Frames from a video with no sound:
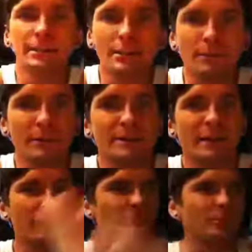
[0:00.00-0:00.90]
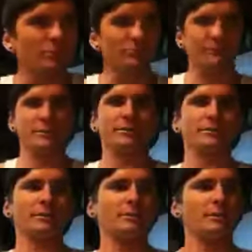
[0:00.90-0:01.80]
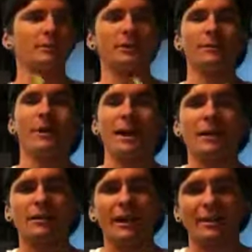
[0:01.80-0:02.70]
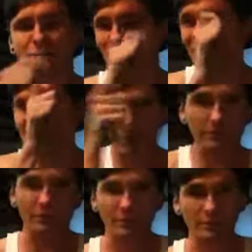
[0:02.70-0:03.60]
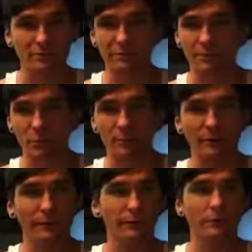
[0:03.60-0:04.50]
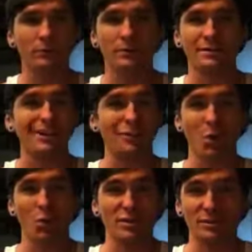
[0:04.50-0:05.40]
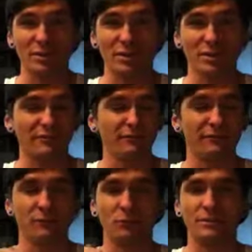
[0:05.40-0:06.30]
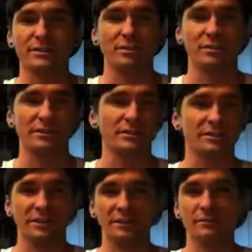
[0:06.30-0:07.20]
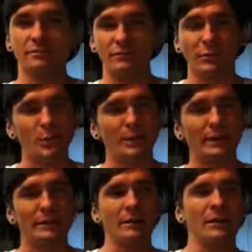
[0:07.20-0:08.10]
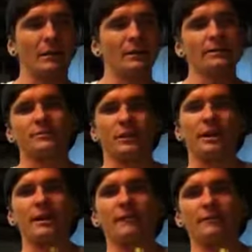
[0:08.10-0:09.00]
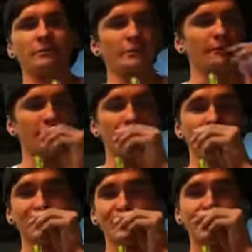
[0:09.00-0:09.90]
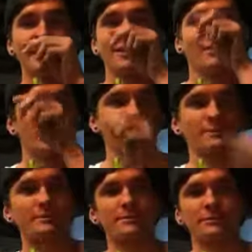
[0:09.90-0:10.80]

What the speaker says: that's kind of a cool feature. I actually, whenever I used to smoke my regular hookahs, I would always purge even if it wasn't harsh. I just got used to doing that. So I kind of have to refrain from doing that because